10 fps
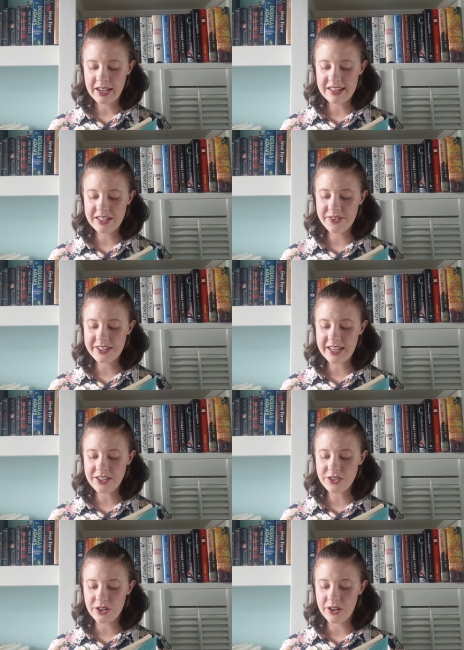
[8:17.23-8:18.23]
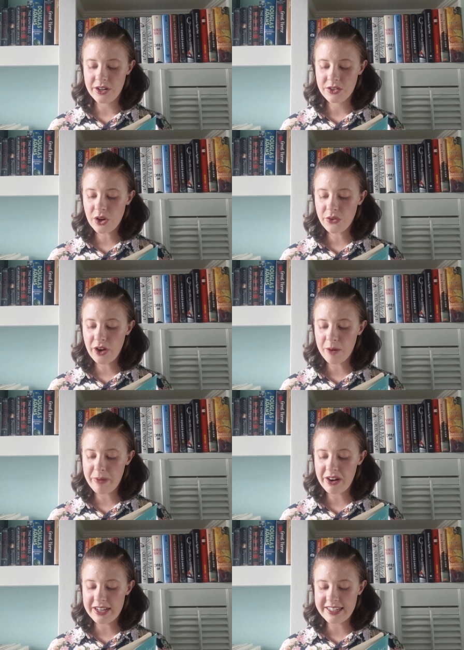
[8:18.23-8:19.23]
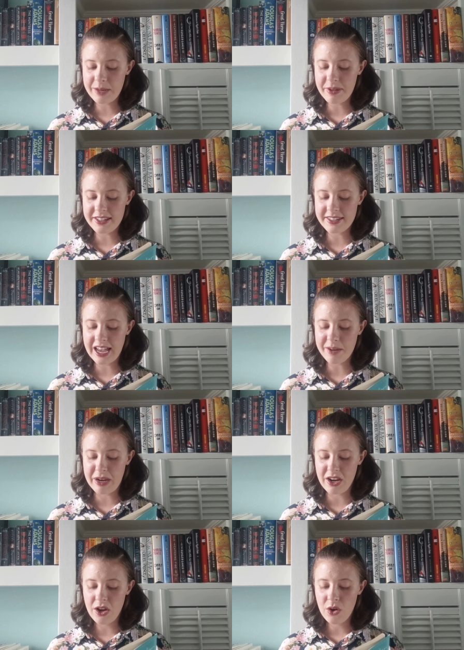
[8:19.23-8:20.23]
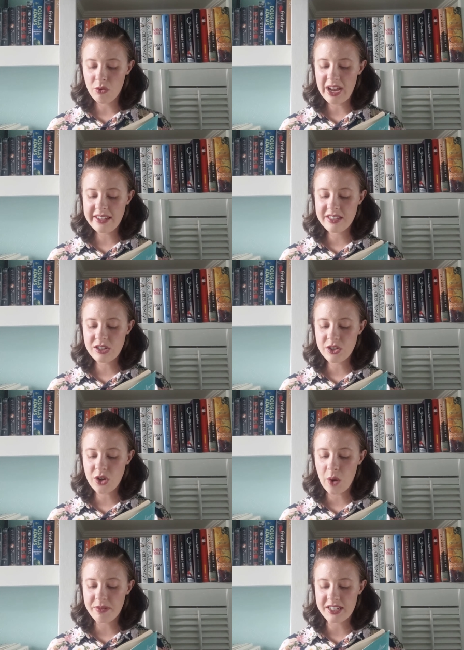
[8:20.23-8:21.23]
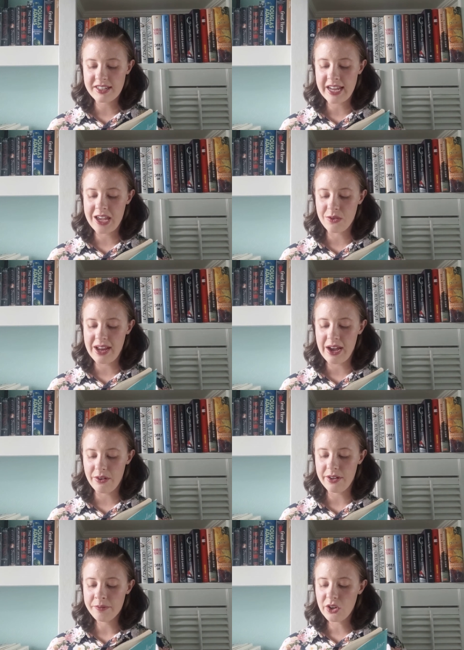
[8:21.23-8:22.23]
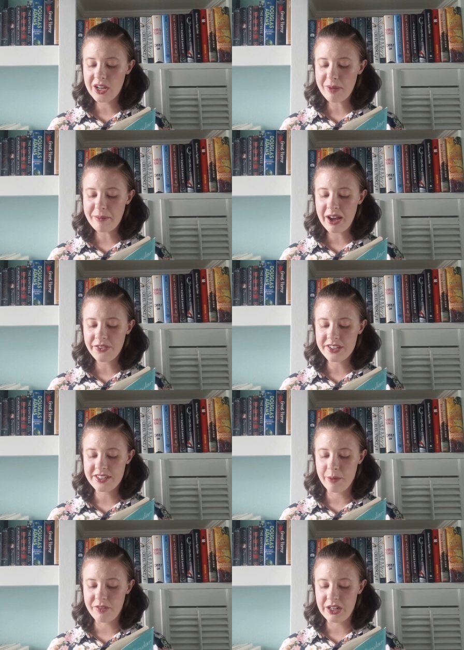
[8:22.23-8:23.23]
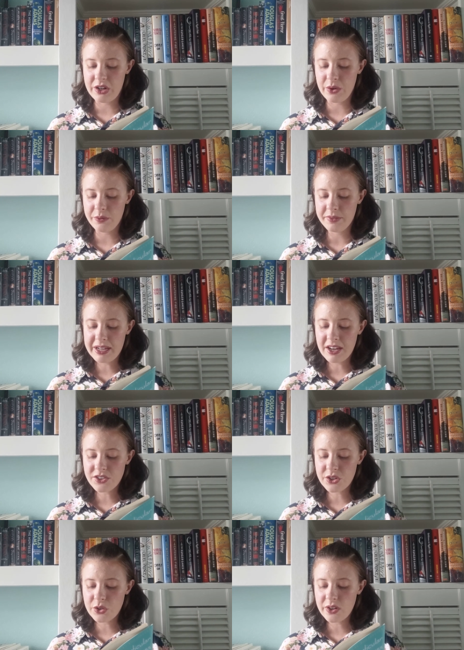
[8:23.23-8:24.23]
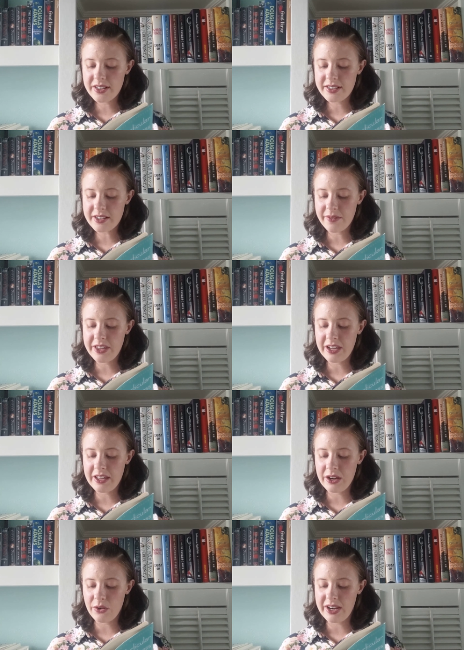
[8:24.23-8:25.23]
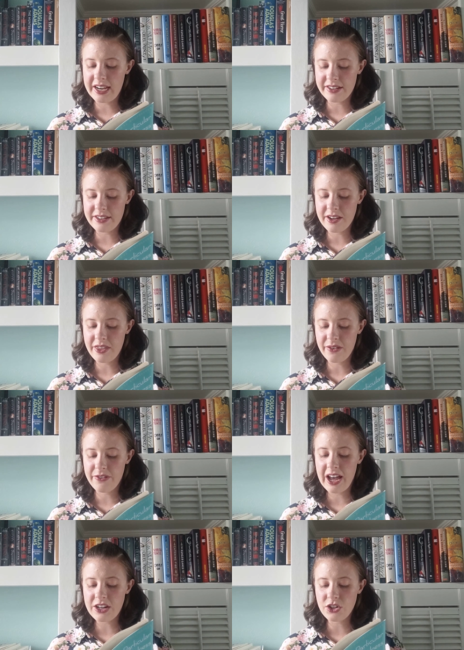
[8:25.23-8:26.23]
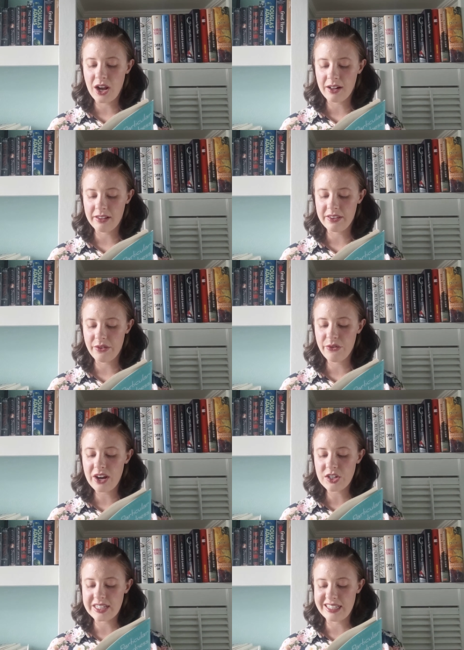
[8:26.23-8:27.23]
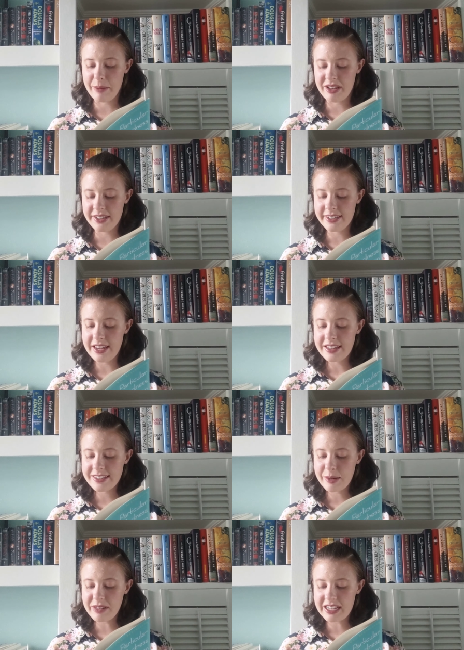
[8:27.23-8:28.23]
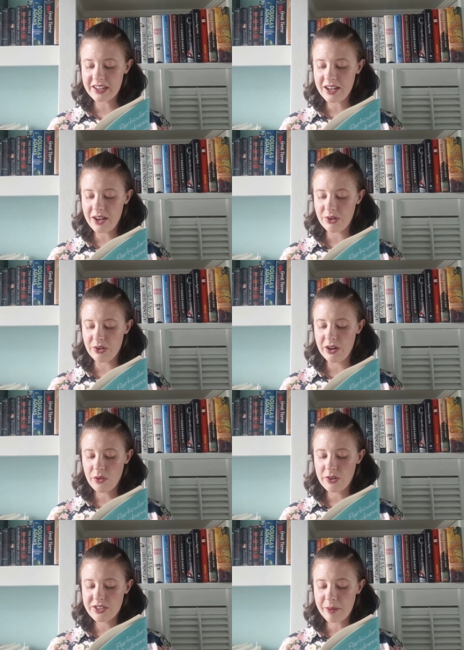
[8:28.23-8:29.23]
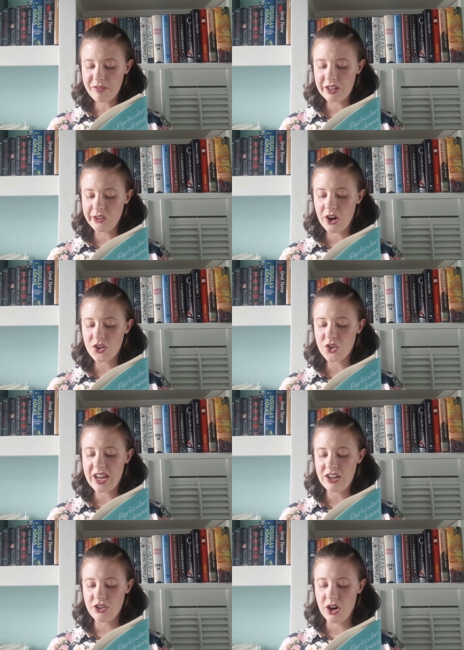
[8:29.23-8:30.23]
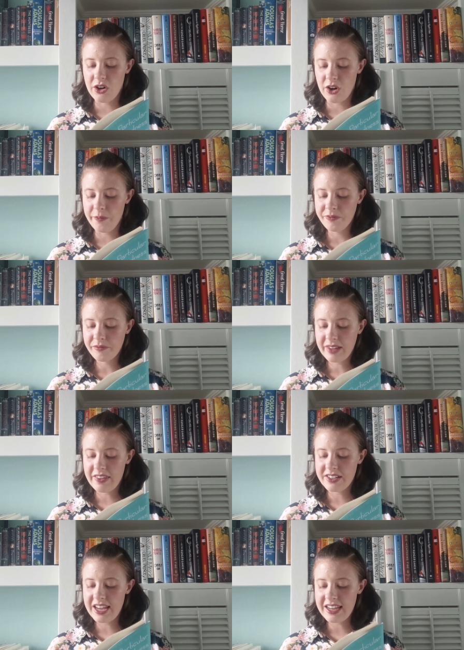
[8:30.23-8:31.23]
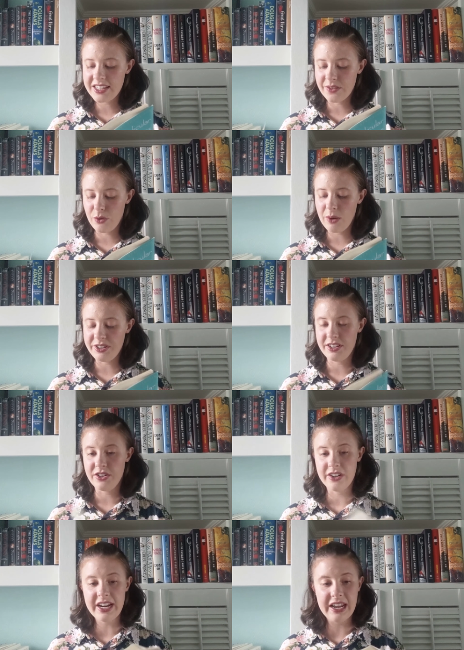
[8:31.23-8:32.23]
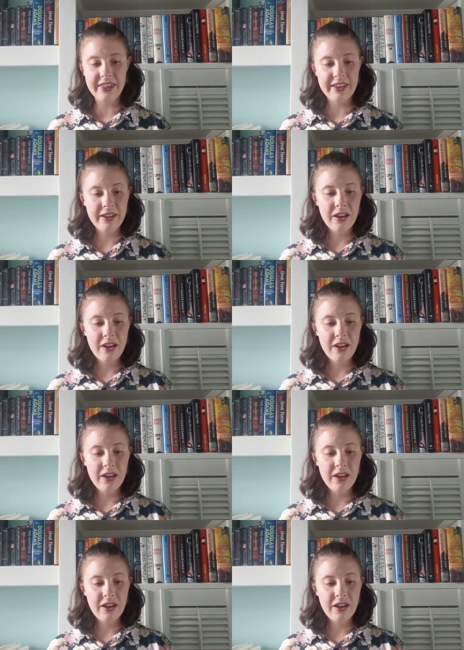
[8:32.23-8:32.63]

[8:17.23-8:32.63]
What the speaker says: As if a sensor, so far buried deep inside me, raised its scope to scan around, alerting my mouth to something new. Because the goodness of the ingredients, the fine chocolate, the freshest lemons, seemed like a cover over something larger and darker, and the taste of what was underneath